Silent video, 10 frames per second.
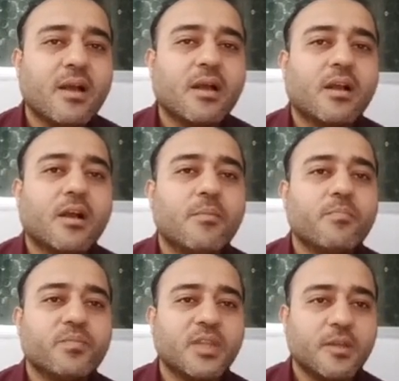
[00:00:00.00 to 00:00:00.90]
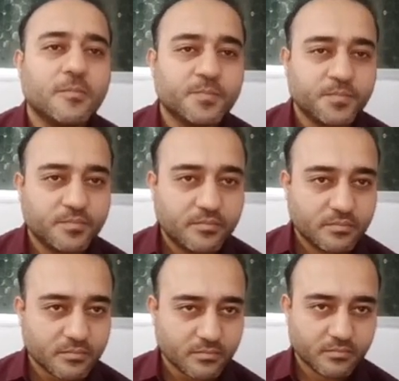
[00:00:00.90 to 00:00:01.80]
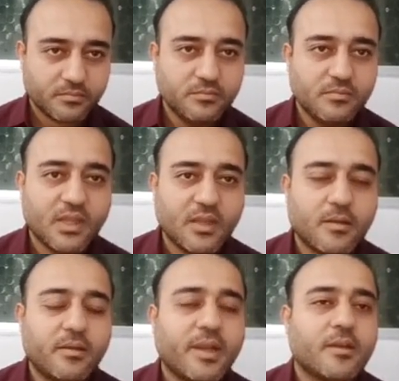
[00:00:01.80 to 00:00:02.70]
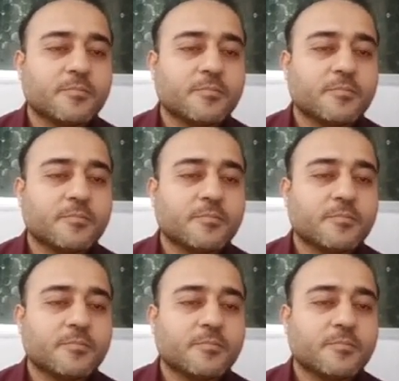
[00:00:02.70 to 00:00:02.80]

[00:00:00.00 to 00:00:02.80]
Company, right?